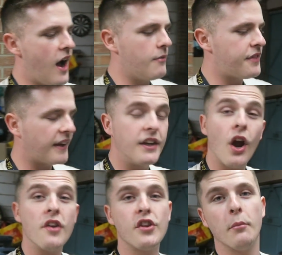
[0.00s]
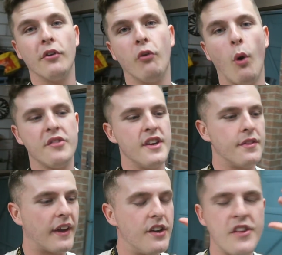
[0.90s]
Um, thank you guys so much for
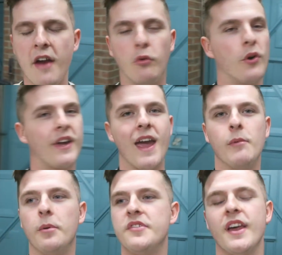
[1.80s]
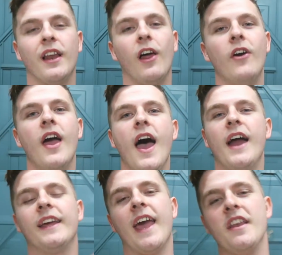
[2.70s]
watching. Thank you to everyone that came up and said hello,
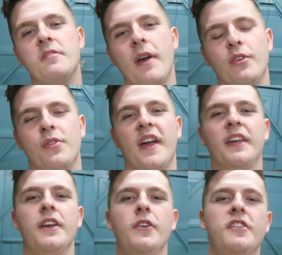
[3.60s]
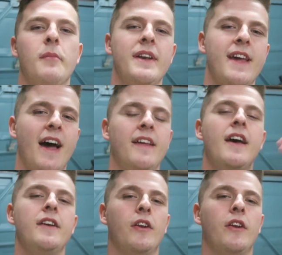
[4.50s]
and again, special thank you to my dad.